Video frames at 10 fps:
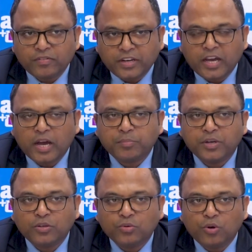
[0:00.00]
are very
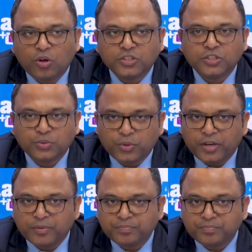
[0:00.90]
happy to launch it
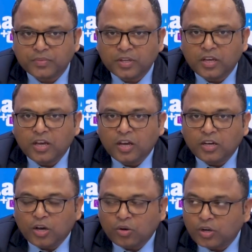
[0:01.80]
today.
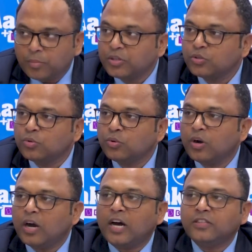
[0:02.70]
Now coming
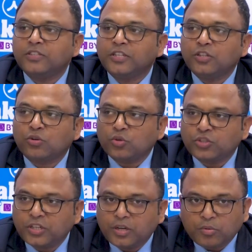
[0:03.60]
to answering the
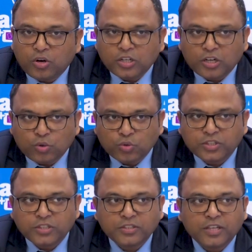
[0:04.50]
question about our
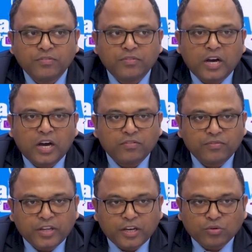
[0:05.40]
courses, see, our
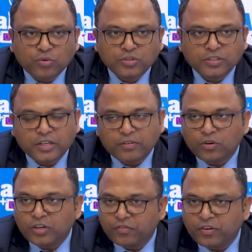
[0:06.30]
various courses have
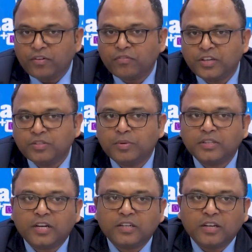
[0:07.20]
got different fees,
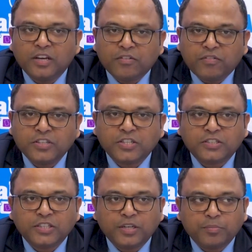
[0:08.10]
but that fee
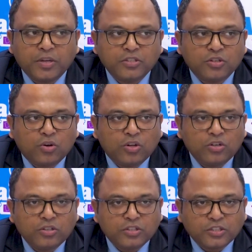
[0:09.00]
structure depends
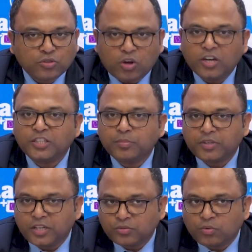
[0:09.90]
on the
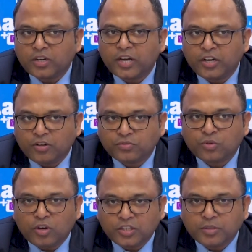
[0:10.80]
scholarship test, what kind of
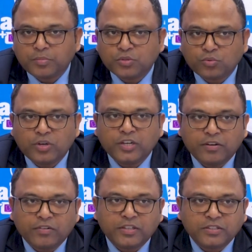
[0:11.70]
scholarship a student
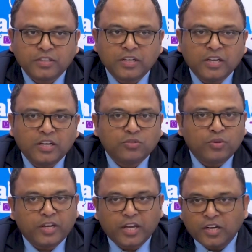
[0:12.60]
avails.
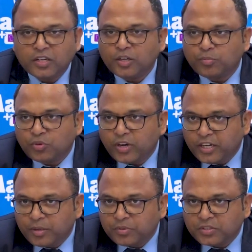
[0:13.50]
So he can earn up to
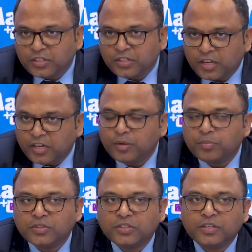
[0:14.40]
90%, 100%,